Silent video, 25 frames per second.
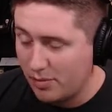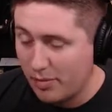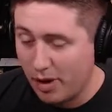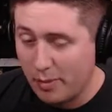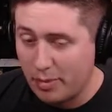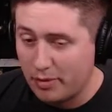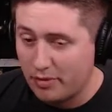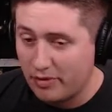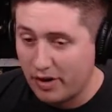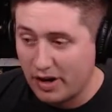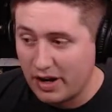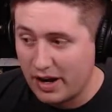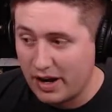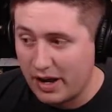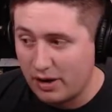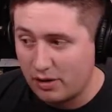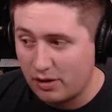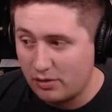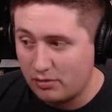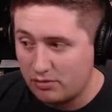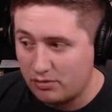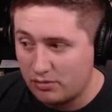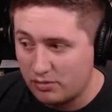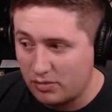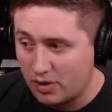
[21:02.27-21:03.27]
It might be right
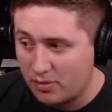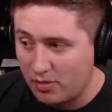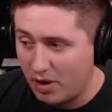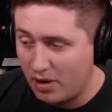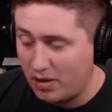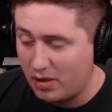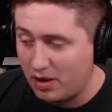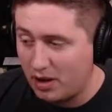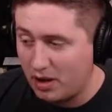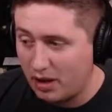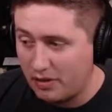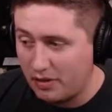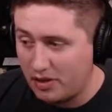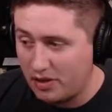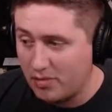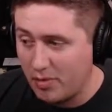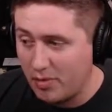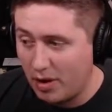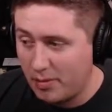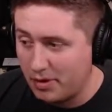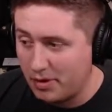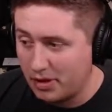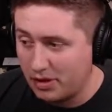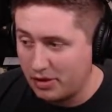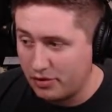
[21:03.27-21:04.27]
now. He might he
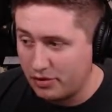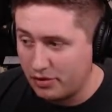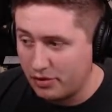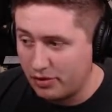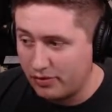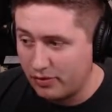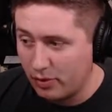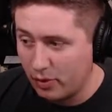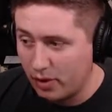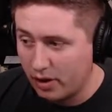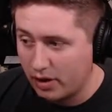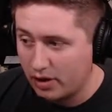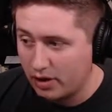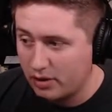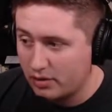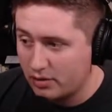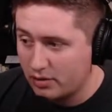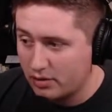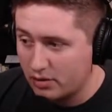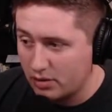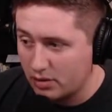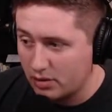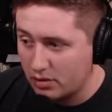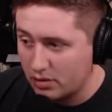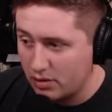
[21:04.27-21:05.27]
might be a thirty-four.
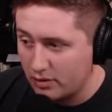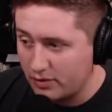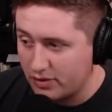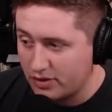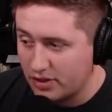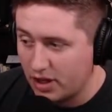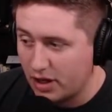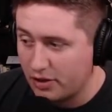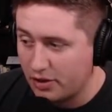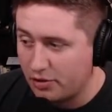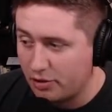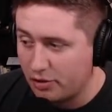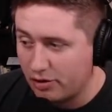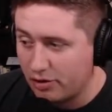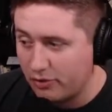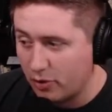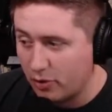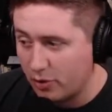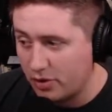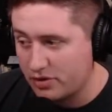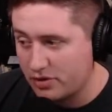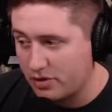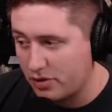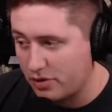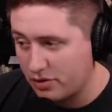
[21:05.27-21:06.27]
If he's not a
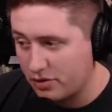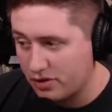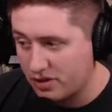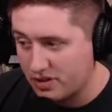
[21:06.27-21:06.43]
thirty-four, he's a